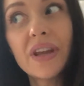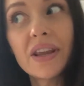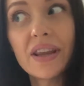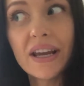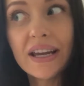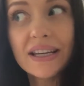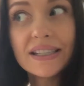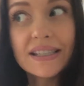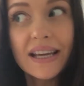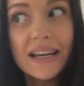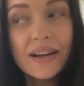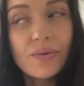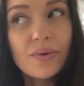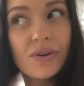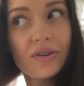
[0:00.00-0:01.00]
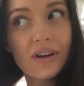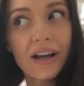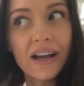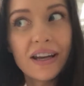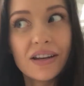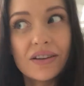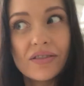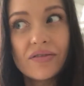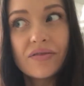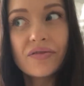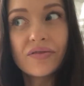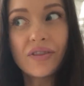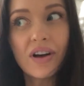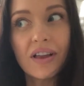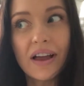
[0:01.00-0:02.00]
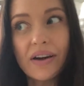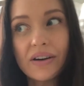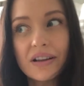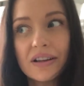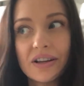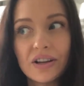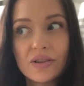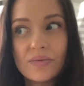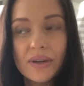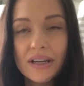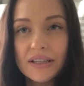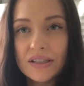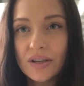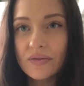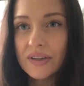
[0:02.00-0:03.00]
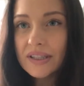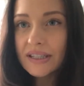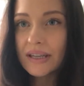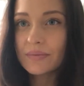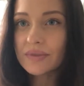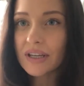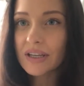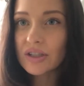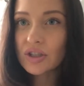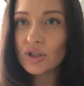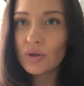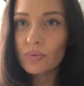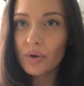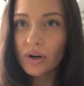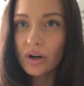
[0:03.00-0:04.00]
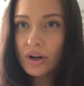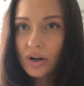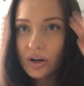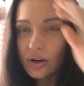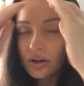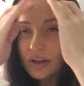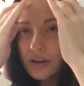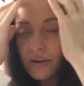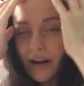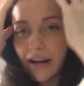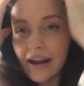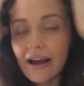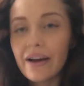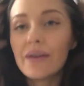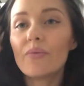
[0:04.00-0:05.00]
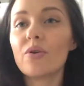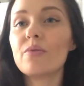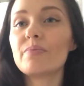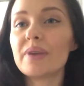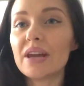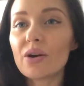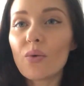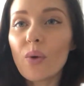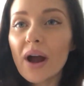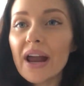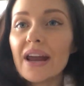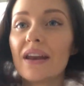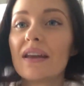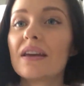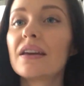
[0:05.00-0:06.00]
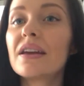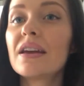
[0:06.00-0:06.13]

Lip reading: And like I said, it will kind of fall out a little bit, so if it seems like super curly right now, it won't be quite